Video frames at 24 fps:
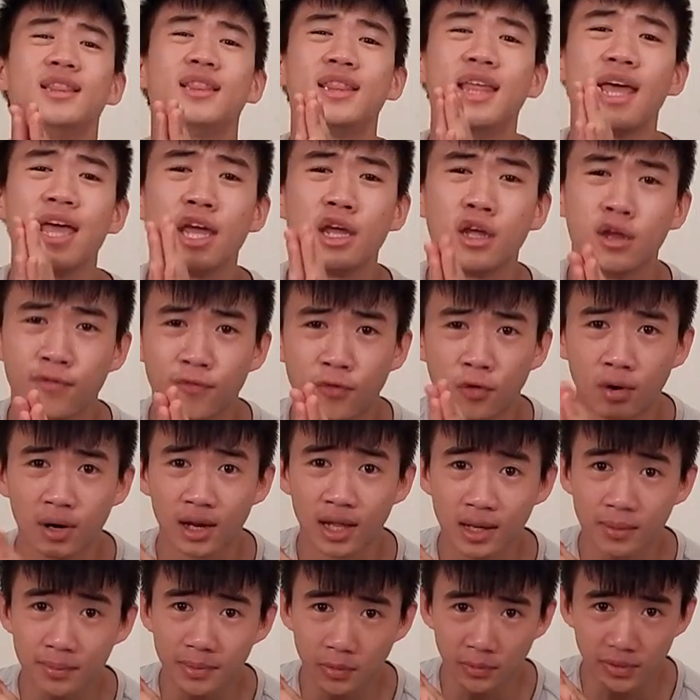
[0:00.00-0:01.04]
thank you for
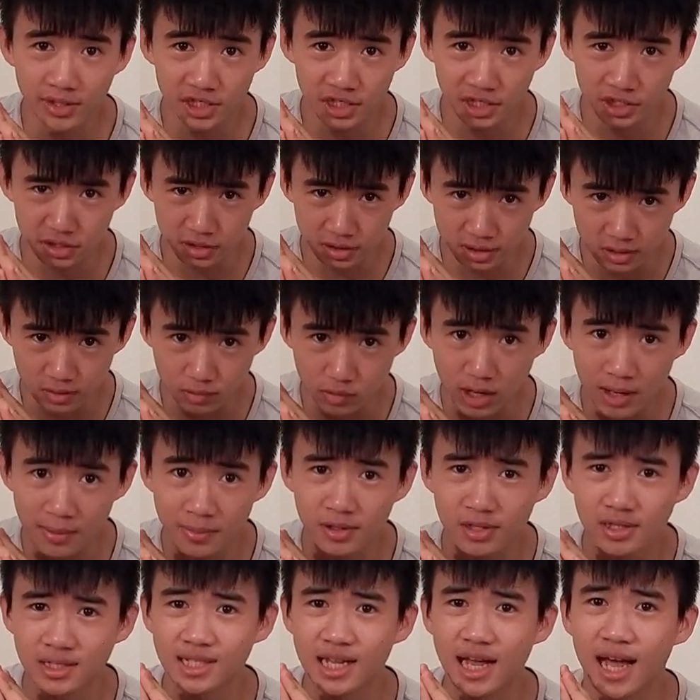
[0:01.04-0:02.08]
letting me reach out to
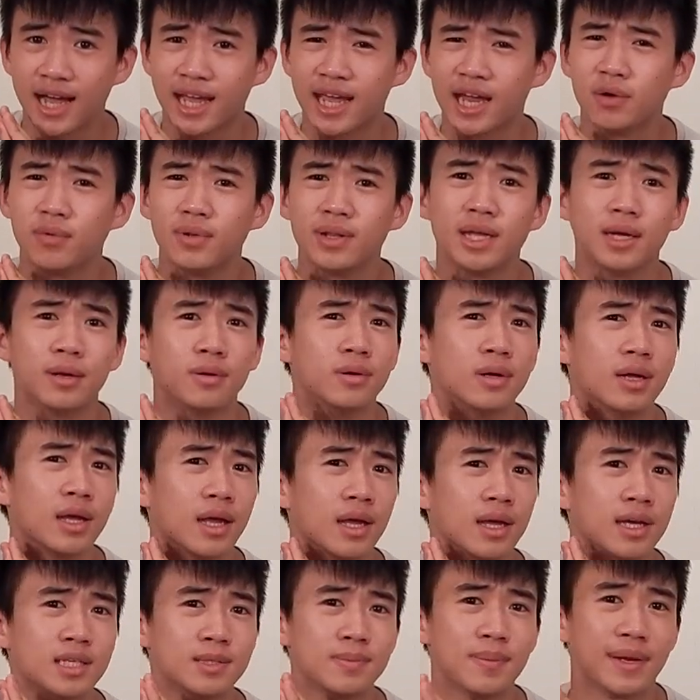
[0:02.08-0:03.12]
subscribers. I can't really
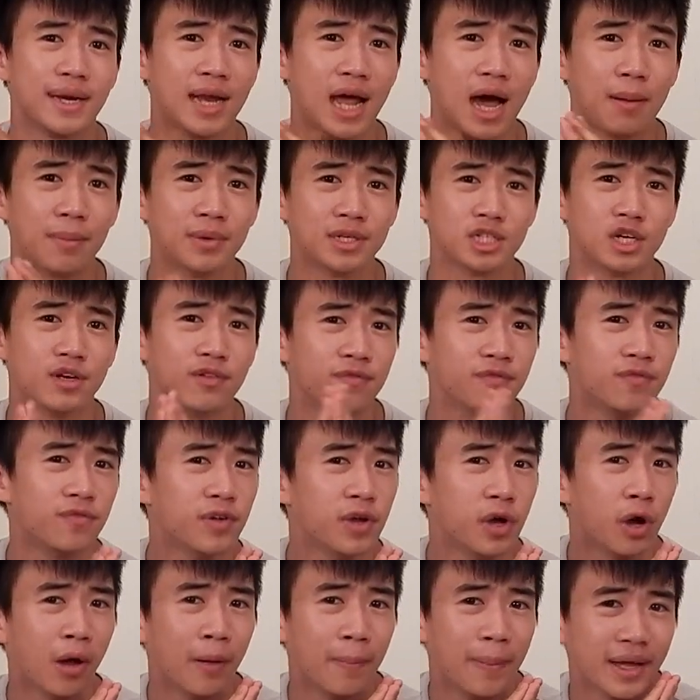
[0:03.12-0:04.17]
explain how much I
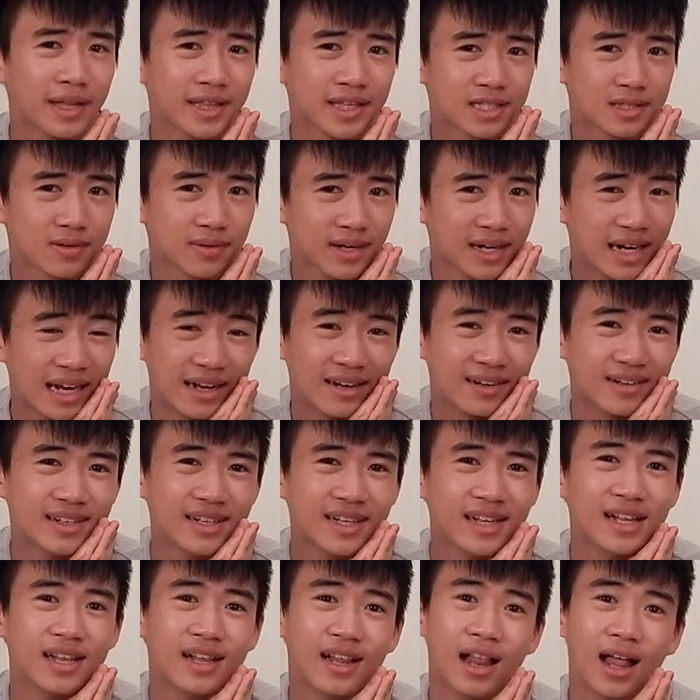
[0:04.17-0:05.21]
feel about this right now.
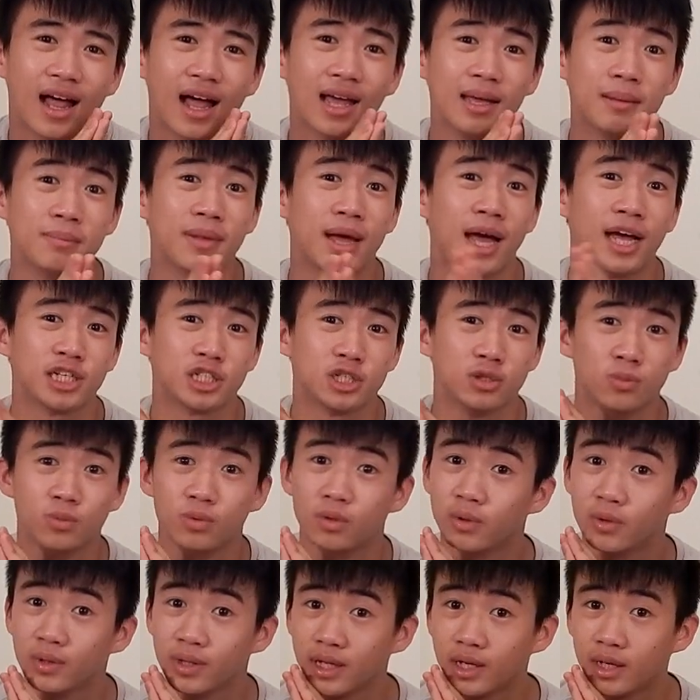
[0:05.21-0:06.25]
I am actually
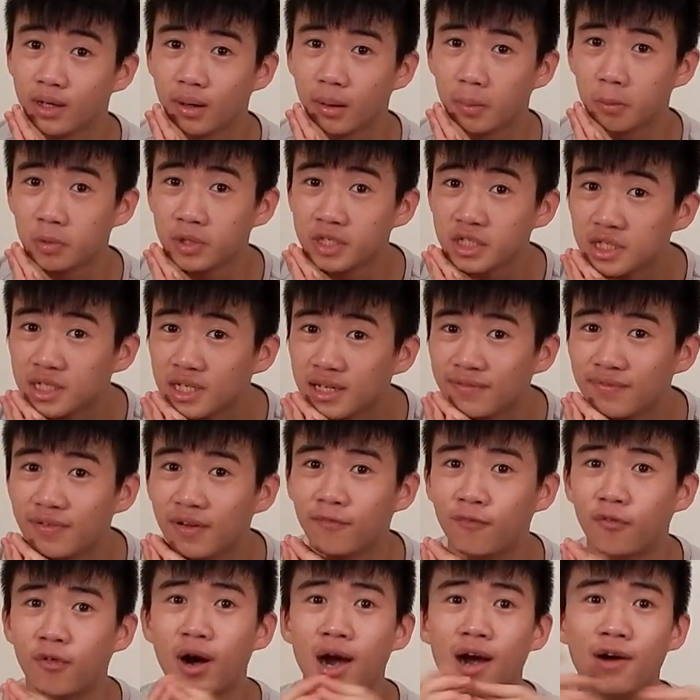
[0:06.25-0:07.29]
really appreciative
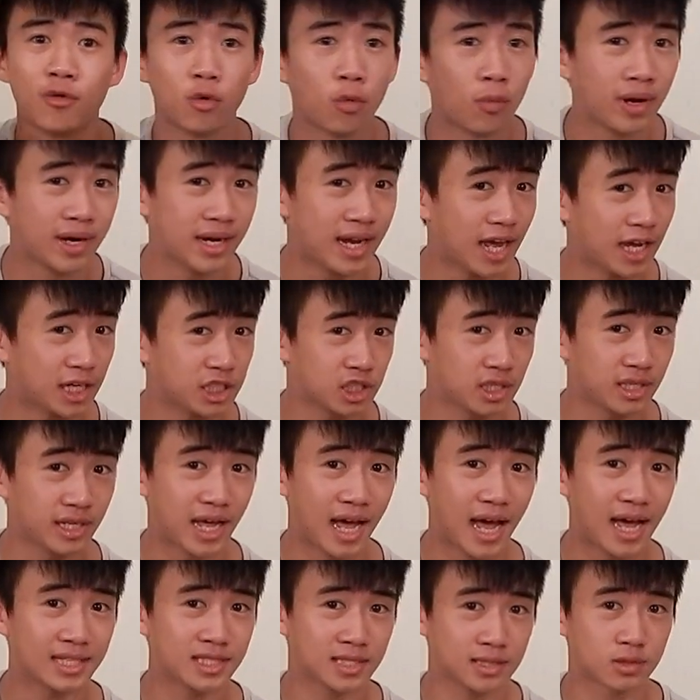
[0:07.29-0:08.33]
of everyone that actually
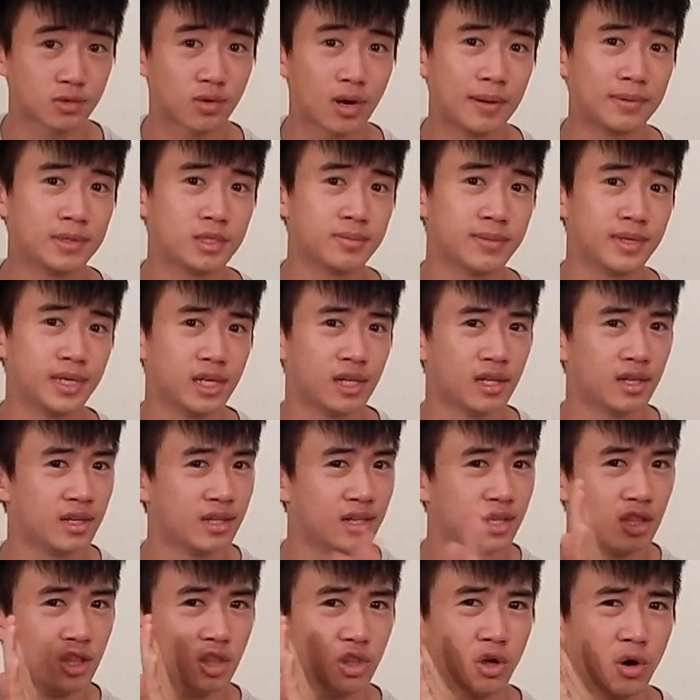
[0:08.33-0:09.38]
has subscribed to me.
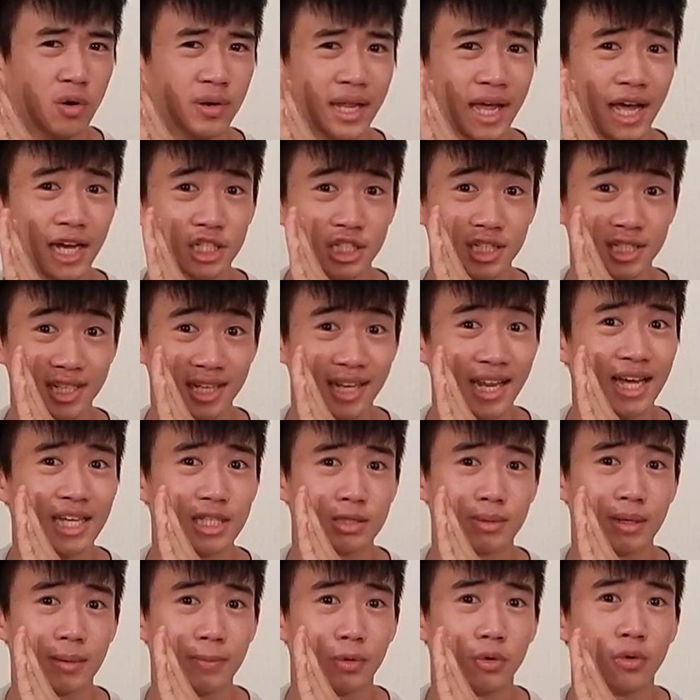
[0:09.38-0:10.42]
No one actually did
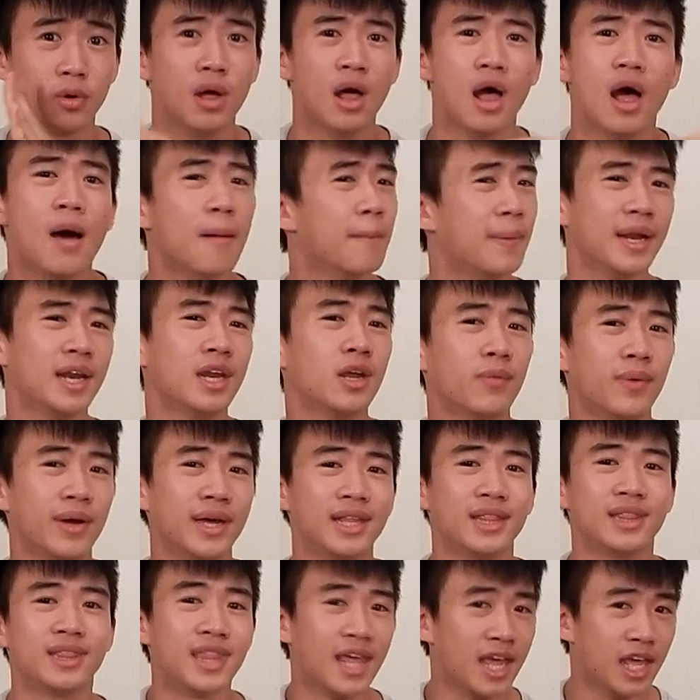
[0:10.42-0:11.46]
ask people. But
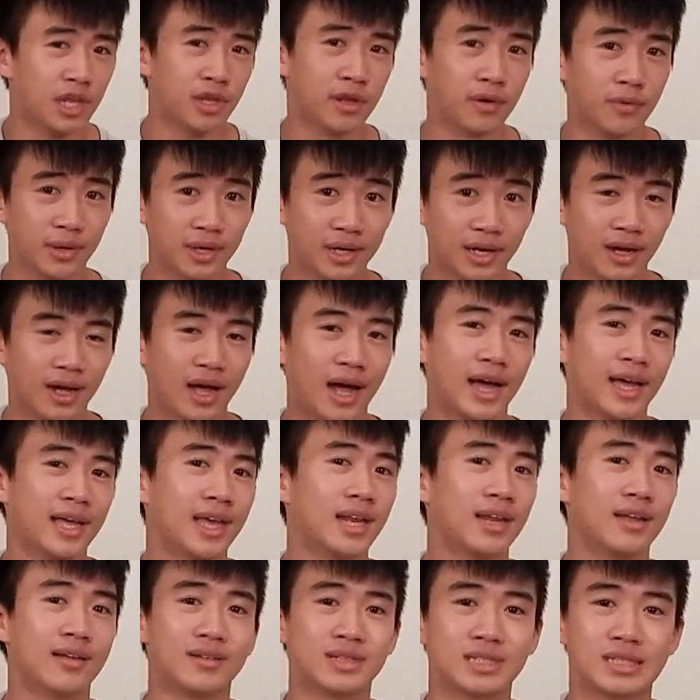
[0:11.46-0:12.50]
anyway, thank you, and I
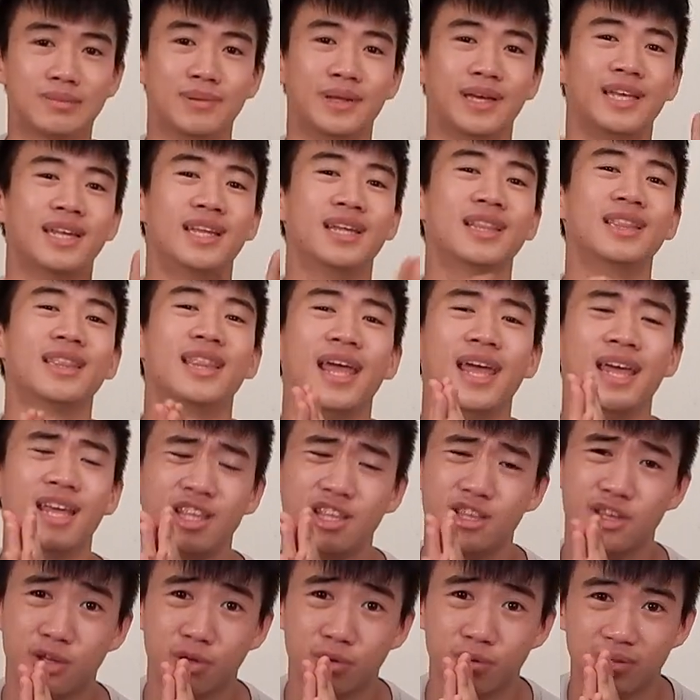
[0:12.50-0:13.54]
can't explain it.
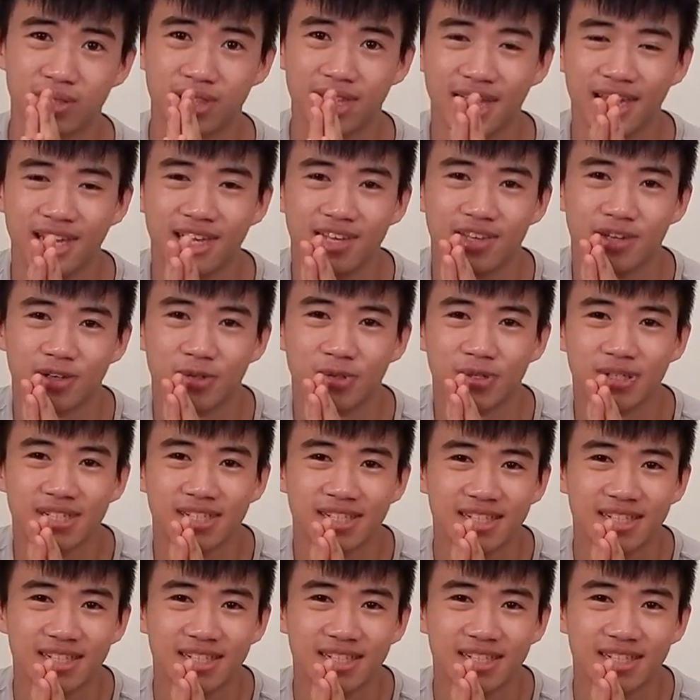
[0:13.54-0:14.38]
Thank you, thank you.